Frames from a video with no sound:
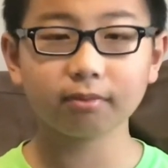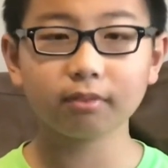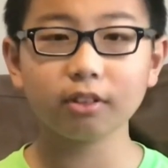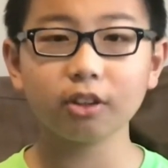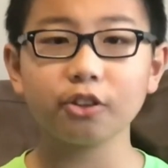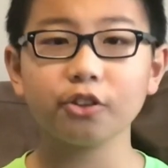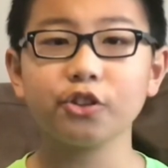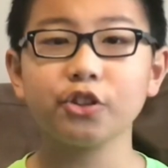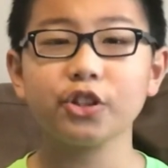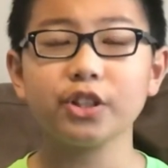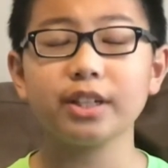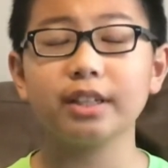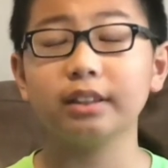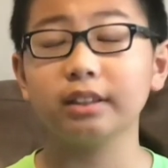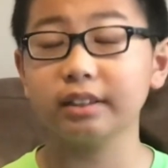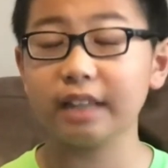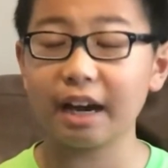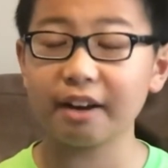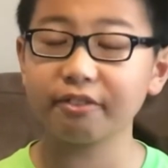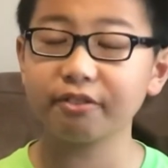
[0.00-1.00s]
she
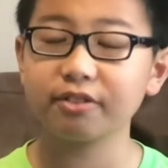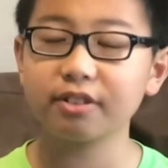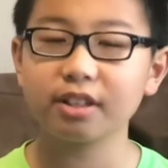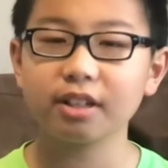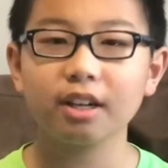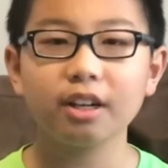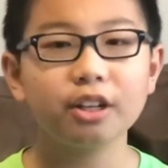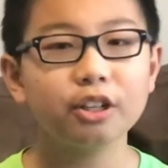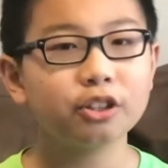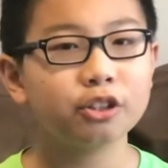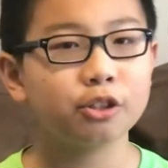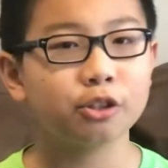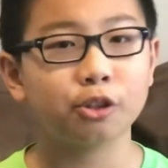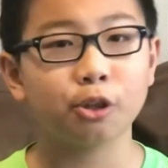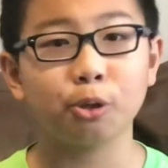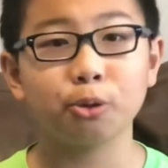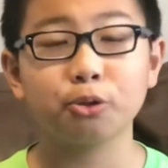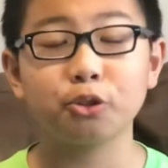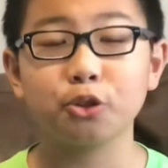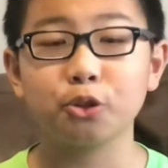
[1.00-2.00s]
left to go
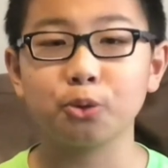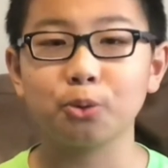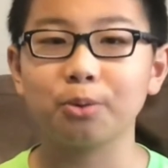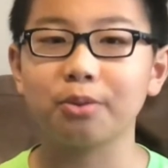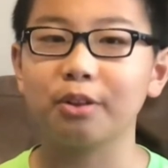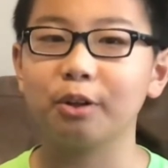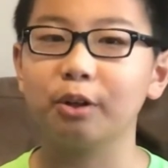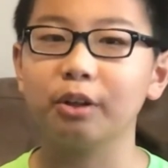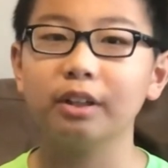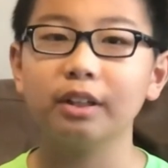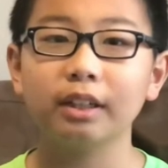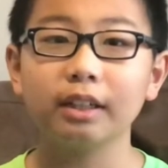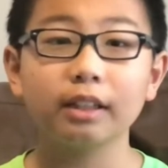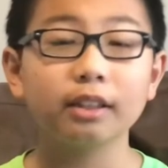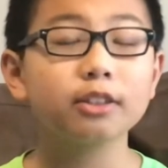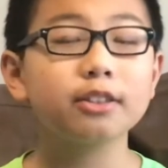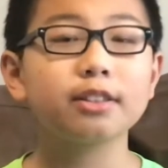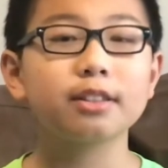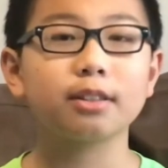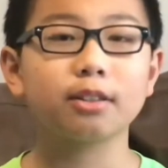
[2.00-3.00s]
to the
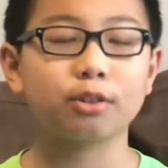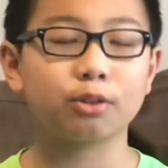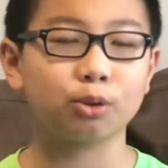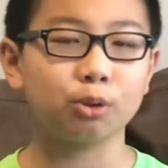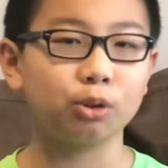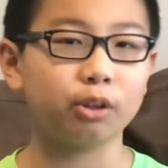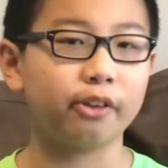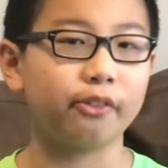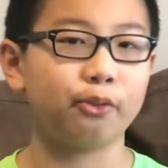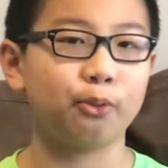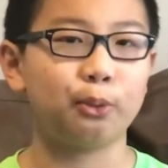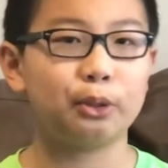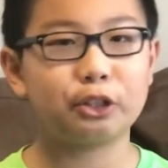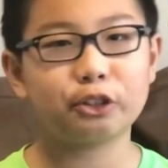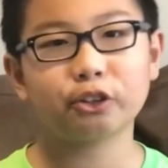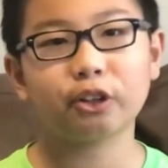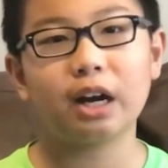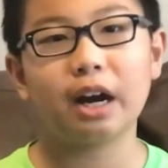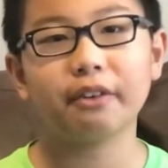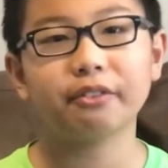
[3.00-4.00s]
School of
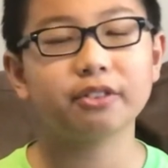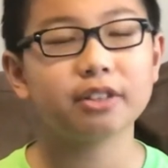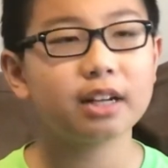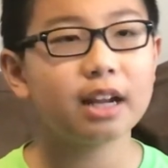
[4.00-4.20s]
Witchcraft.